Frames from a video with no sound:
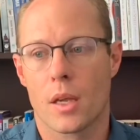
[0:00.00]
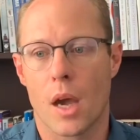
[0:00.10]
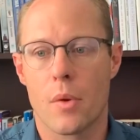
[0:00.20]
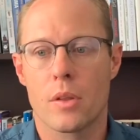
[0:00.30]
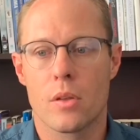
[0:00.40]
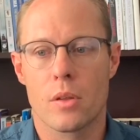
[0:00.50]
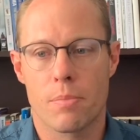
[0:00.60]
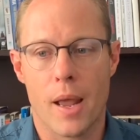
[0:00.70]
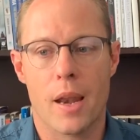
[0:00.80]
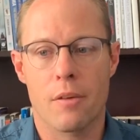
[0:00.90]
going to the
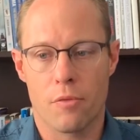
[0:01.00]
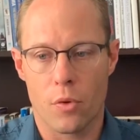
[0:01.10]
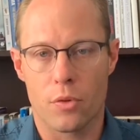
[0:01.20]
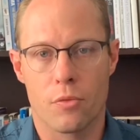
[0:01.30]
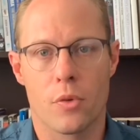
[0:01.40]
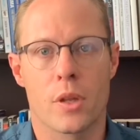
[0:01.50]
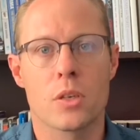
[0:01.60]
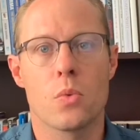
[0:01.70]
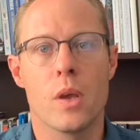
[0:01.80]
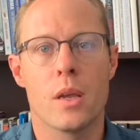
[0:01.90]
planning for
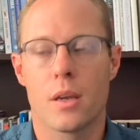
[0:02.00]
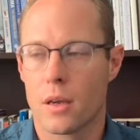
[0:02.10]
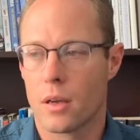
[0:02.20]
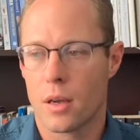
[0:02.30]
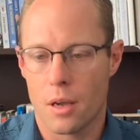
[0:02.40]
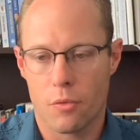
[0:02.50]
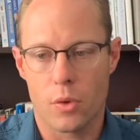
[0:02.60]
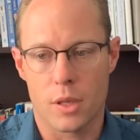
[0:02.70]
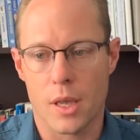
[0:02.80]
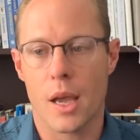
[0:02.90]
this week, for
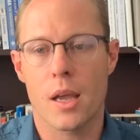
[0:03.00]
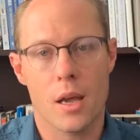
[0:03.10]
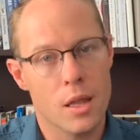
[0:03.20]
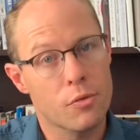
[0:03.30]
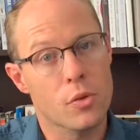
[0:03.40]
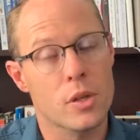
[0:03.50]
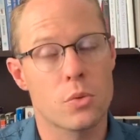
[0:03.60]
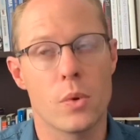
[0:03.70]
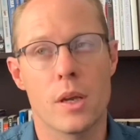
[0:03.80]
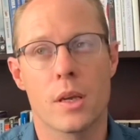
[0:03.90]
the day and for
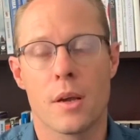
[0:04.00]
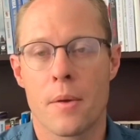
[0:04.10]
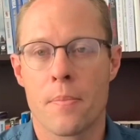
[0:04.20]
this week,